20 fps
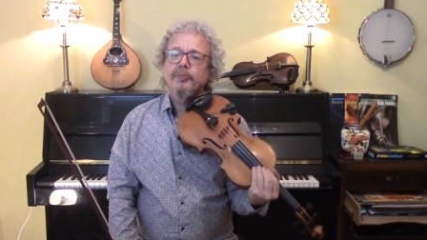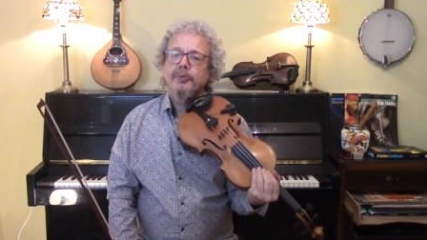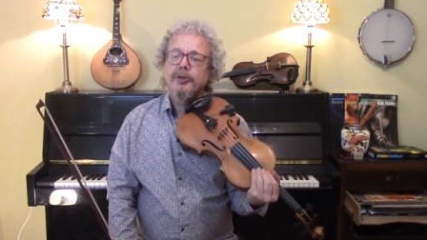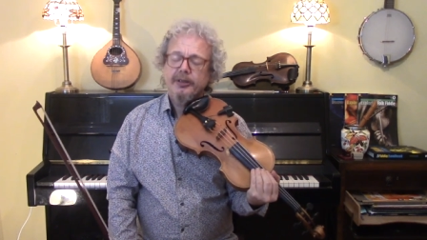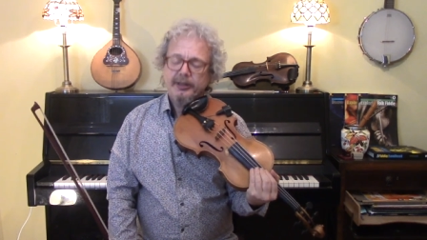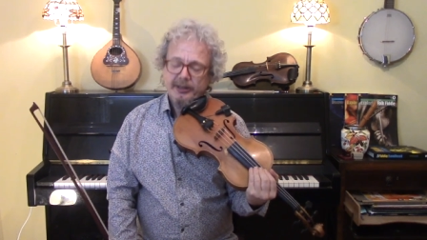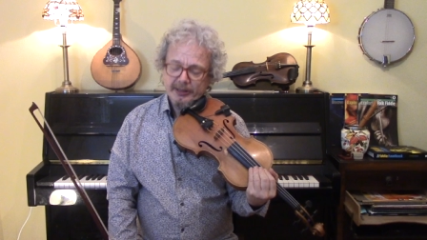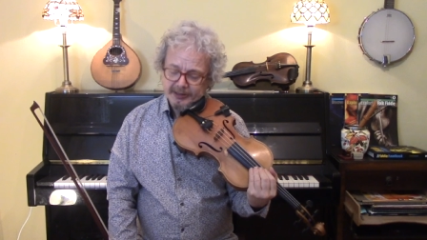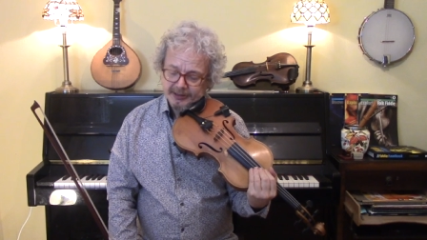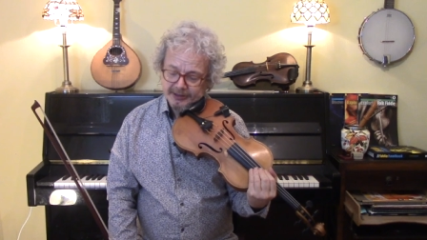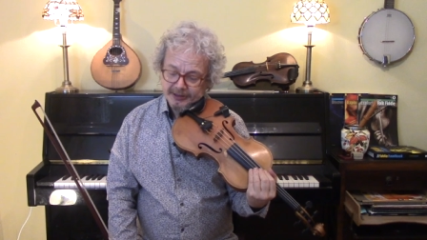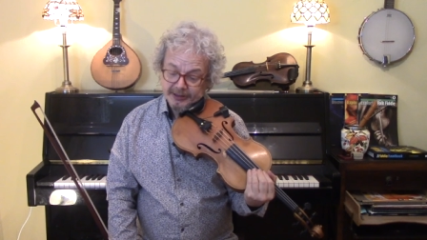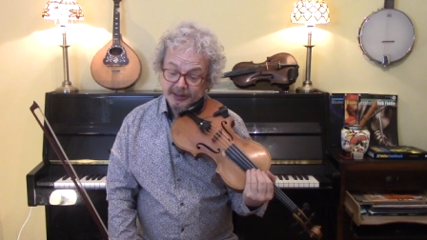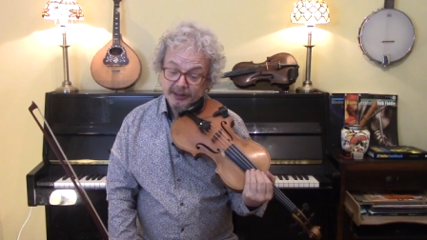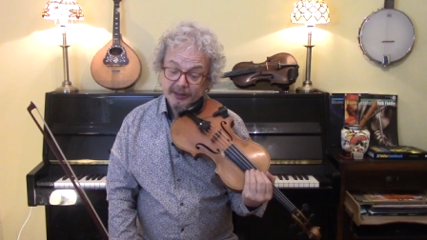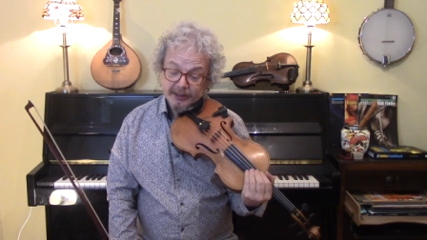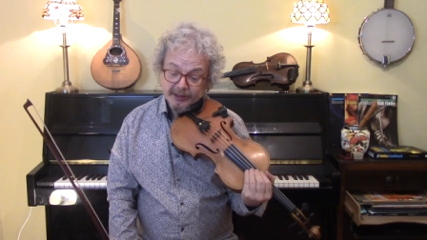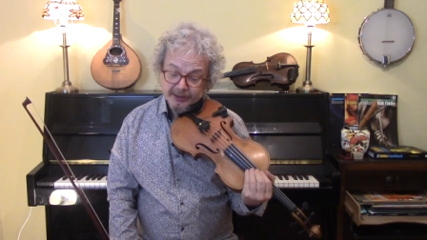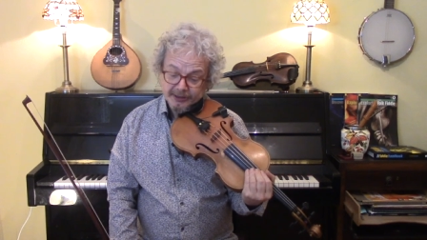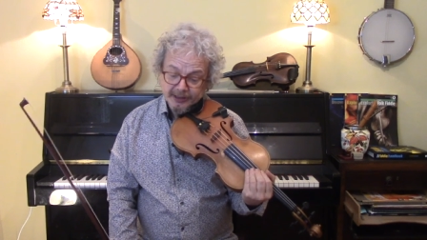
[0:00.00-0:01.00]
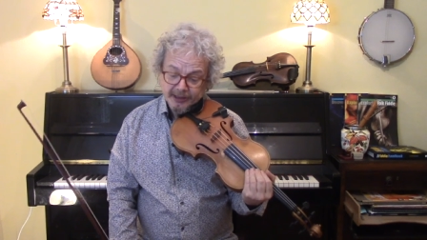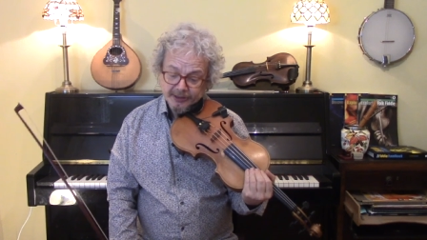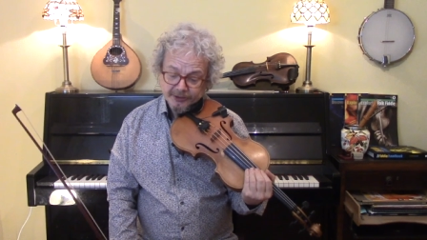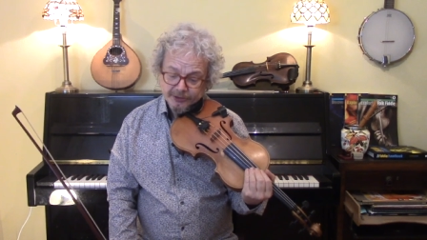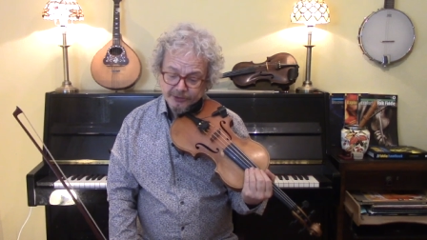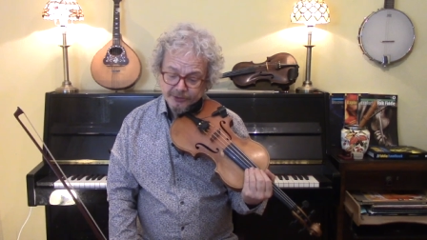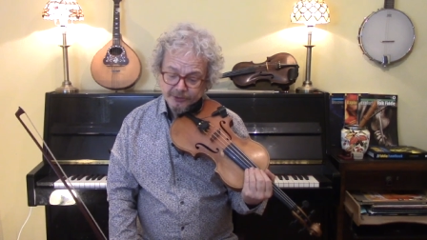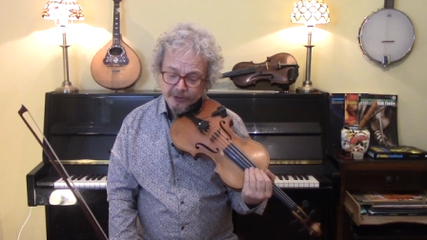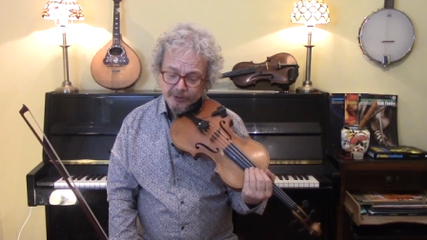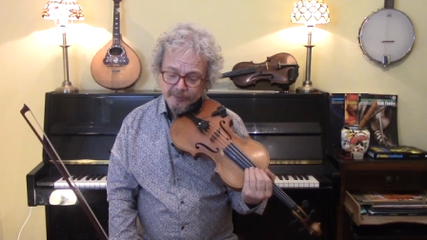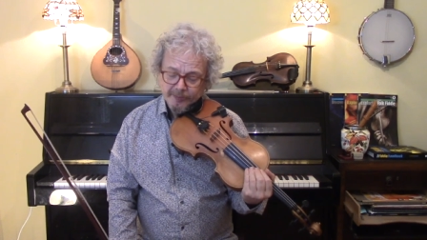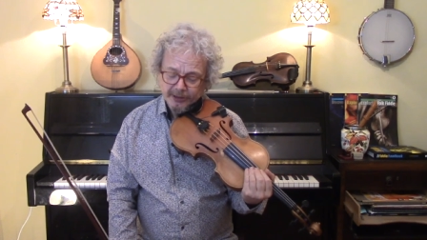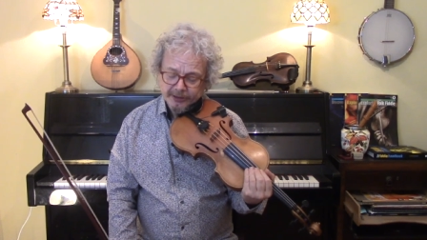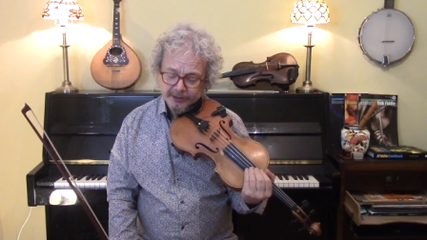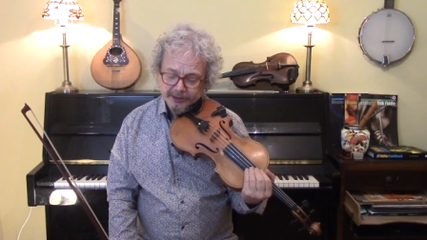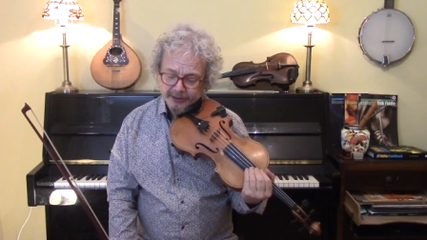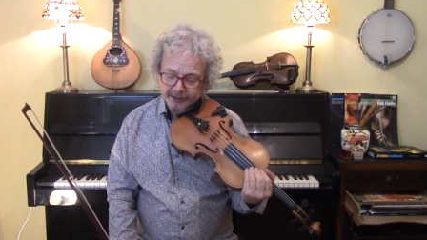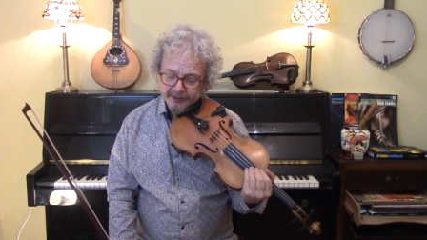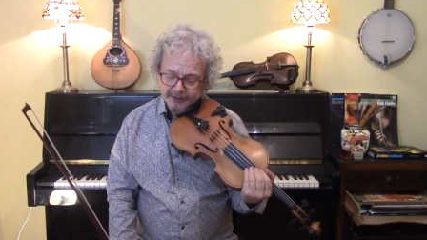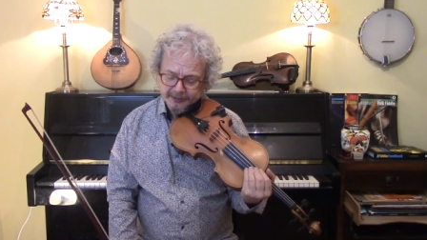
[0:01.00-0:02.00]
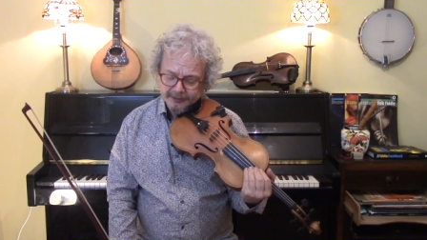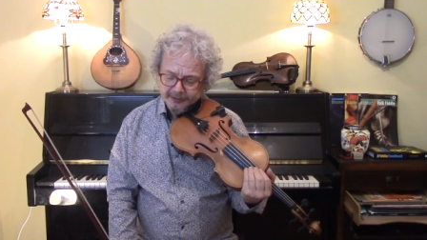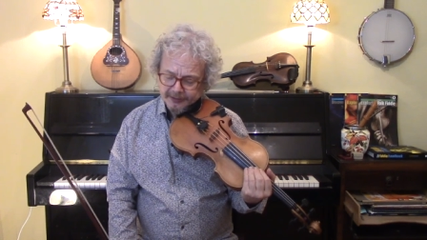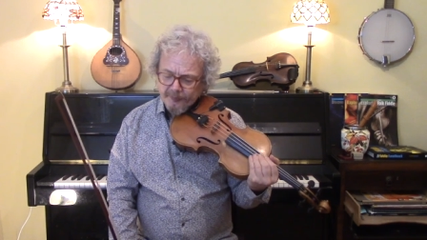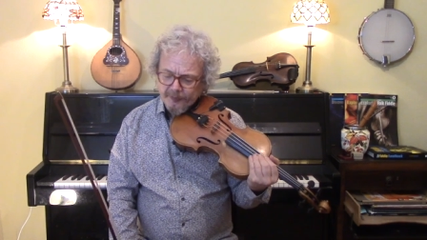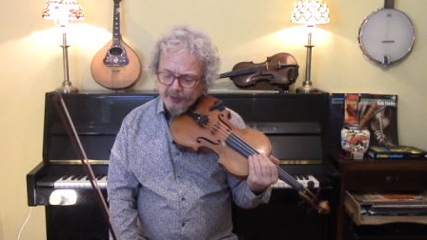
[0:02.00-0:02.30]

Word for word: but it, it is nice to drop that in.